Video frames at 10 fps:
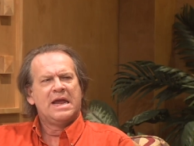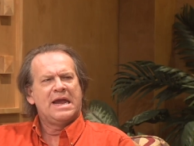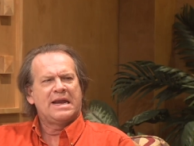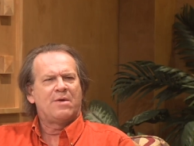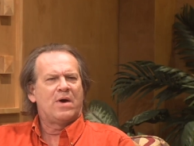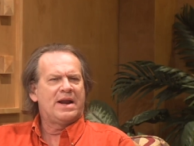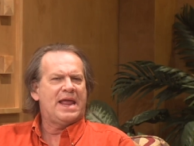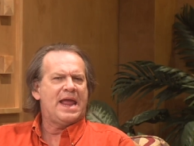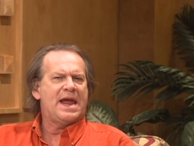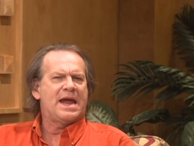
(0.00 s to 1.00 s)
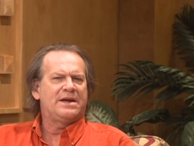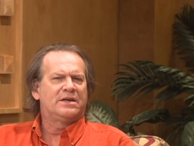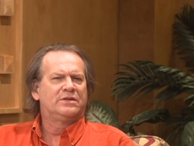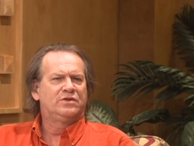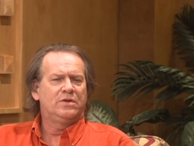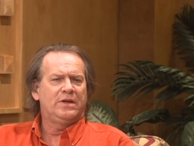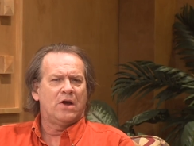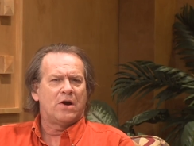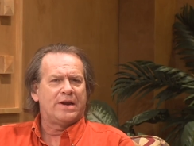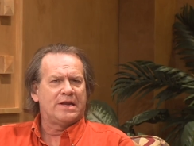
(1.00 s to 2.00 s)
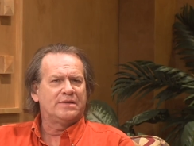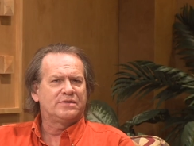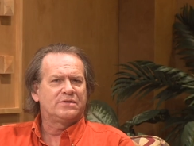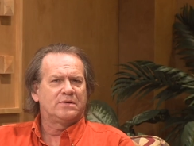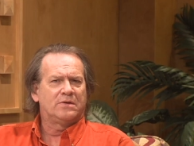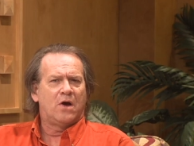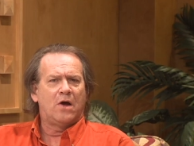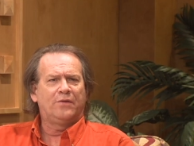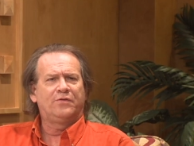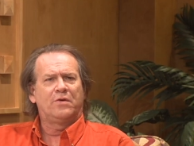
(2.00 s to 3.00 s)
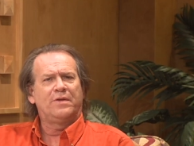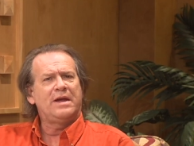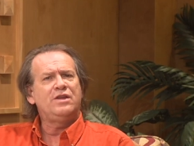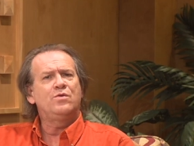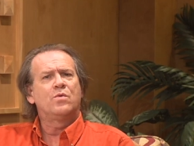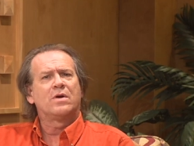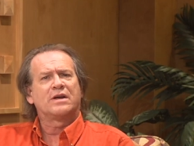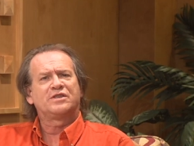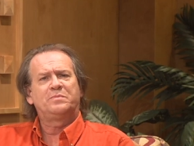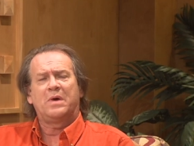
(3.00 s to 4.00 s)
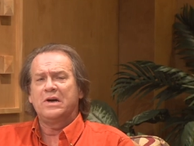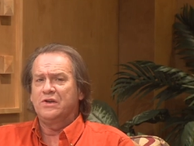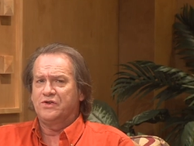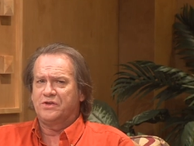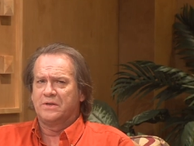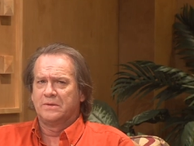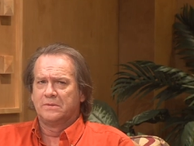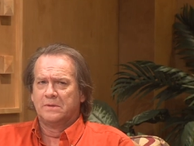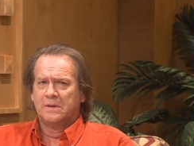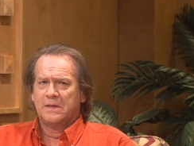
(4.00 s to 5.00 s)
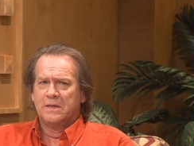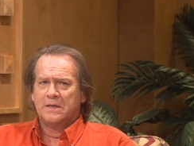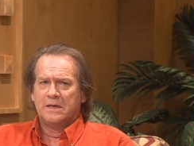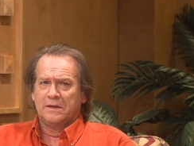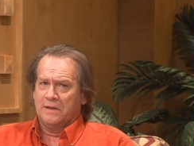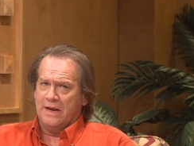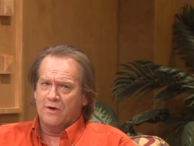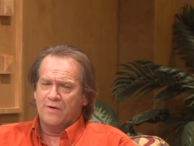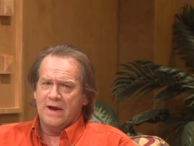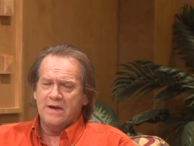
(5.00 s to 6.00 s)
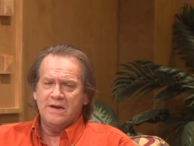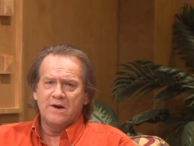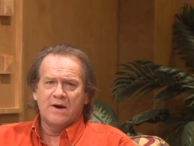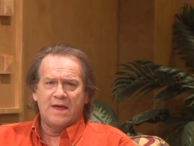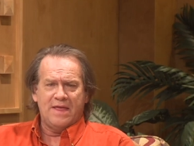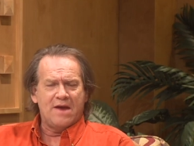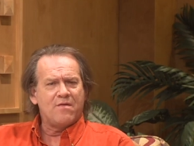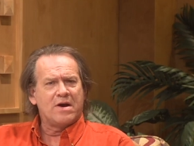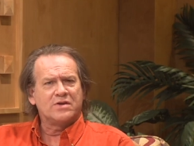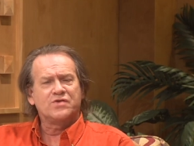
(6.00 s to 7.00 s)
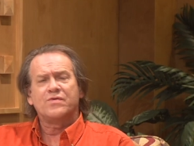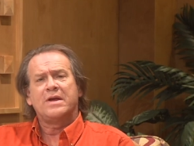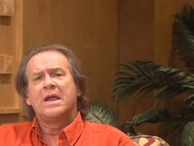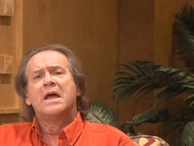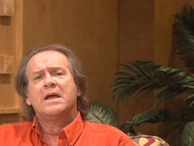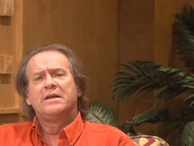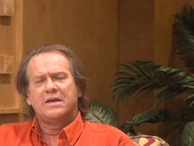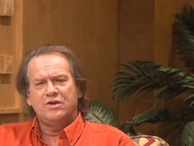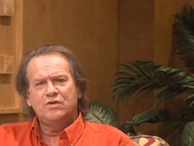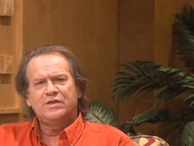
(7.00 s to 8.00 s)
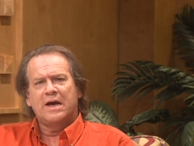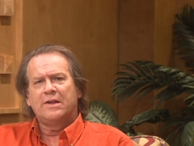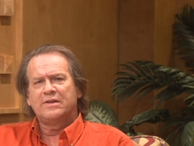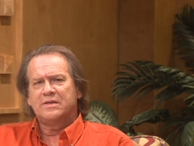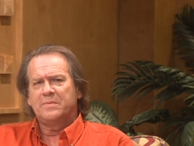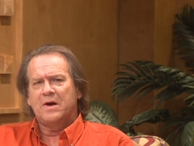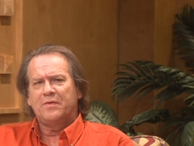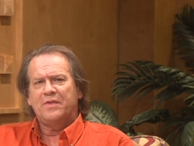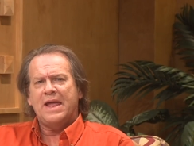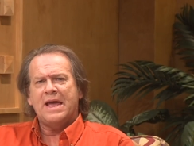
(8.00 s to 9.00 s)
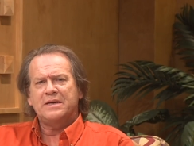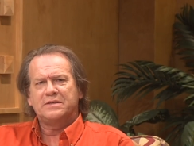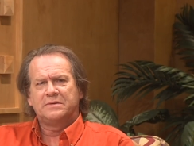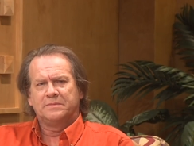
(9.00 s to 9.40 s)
And I want to add to the audience also that you were expunged later that year on that registry. Can you tell us about that?